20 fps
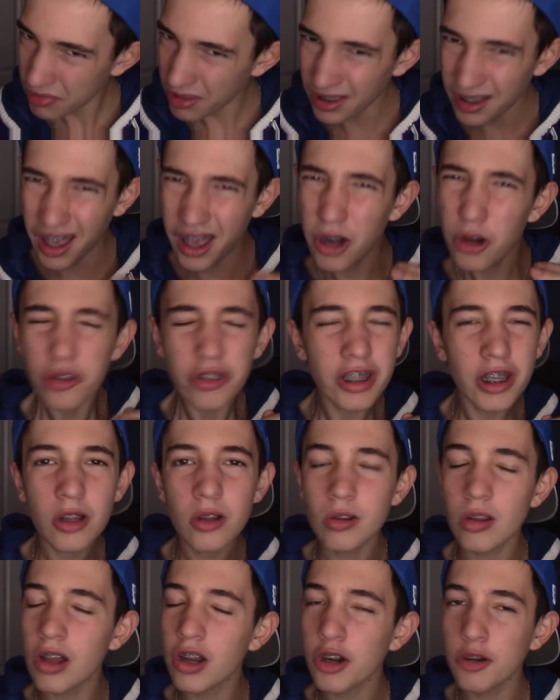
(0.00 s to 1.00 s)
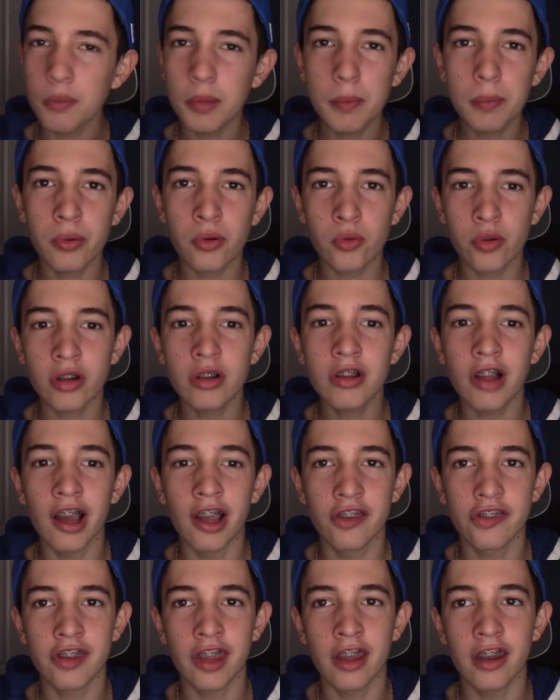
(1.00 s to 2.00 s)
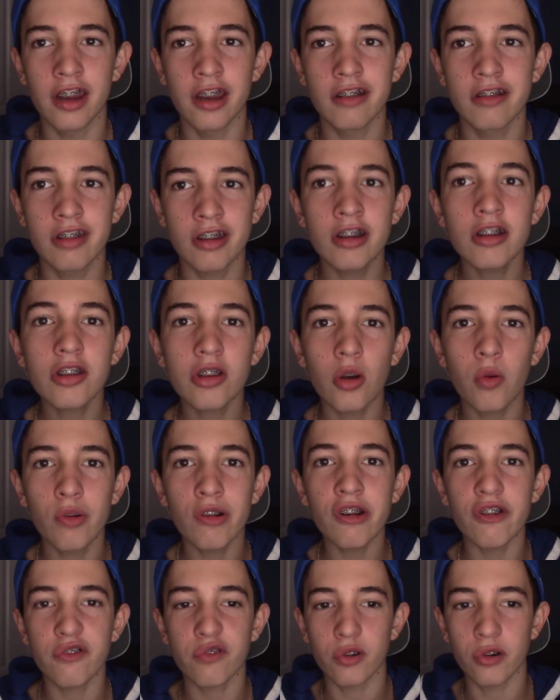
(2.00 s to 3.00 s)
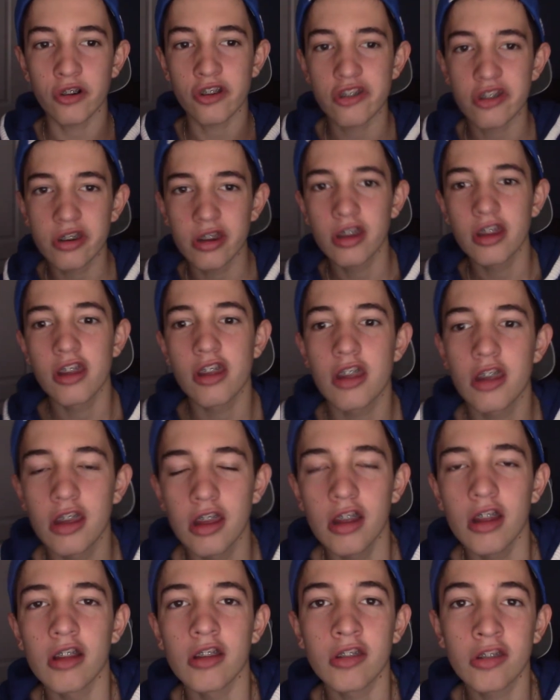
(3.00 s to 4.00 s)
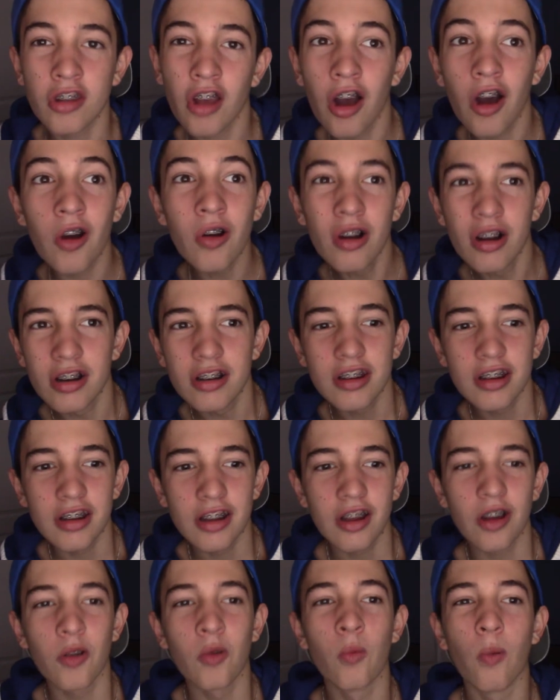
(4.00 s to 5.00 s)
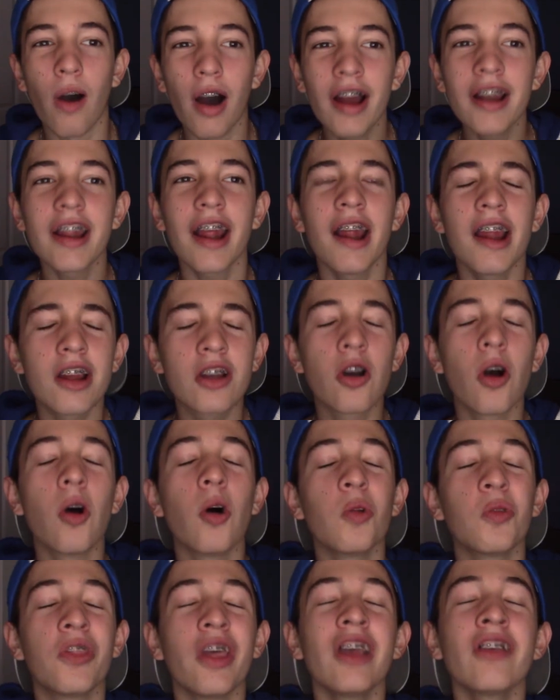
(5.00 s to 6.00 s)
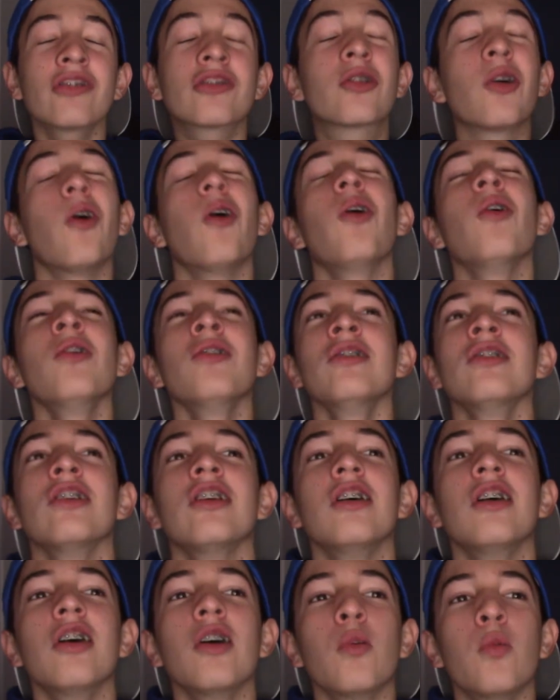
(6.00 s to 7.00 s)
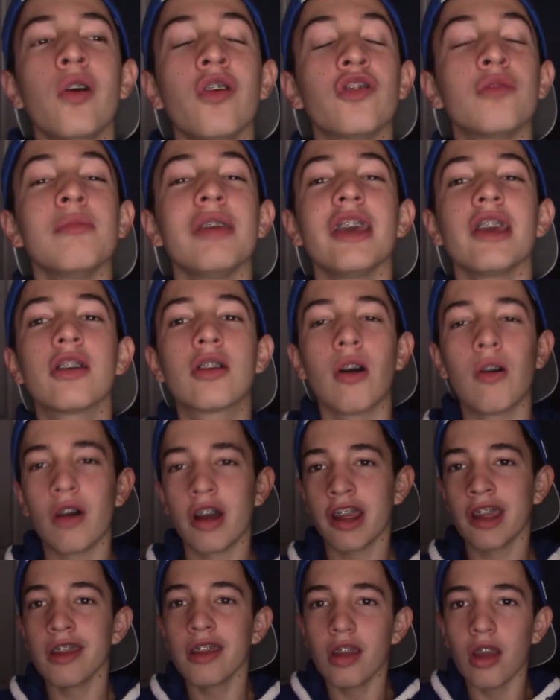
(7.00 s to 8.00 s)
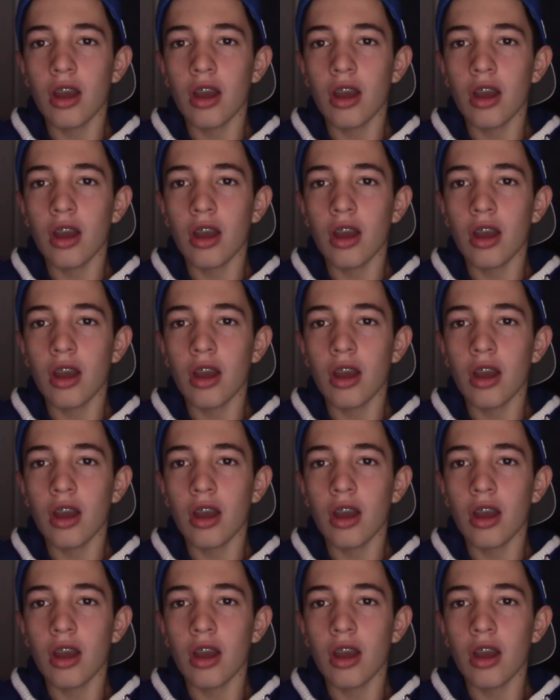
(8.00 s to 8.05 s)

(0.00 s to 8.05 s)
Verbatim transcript: I don't think a lot of people realized that it didn't go in at first. So, what a goal. This goal was me going,